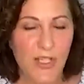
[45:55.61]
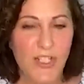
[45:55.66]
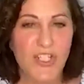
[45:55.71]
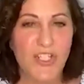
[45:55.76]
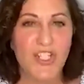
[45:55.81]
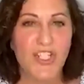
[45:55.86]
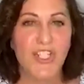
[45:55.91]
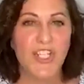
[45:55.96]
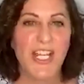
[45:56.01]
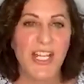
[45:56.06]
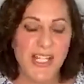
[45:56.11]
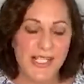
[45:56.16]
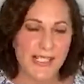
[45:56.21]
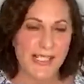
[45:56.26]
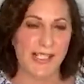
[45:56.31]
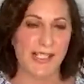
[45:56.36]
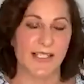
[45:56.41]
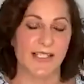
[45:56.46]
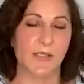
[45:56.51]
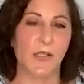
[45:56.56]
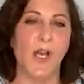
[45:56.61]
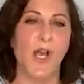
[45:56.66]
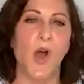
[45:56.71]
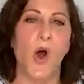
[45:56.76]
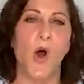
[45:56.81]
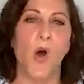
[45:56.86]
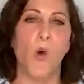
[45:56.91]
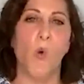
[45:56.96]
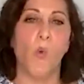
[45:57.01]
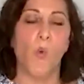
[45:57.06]
Because Jesus
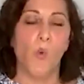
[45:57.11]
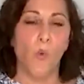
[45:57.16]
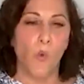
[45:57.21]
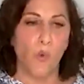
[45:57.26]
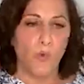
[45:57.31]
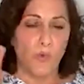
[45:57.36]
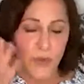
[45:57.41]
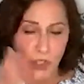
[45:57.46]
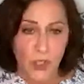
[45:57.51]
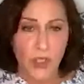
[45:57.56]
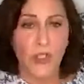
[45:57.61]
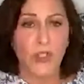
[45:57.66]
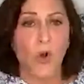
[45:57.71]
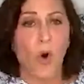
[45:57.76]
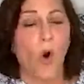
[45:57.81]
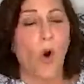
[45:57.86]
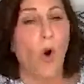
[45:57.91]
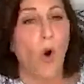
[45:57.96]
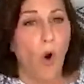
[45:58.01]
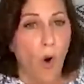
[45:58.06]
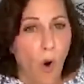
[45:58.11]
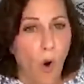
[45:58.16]
took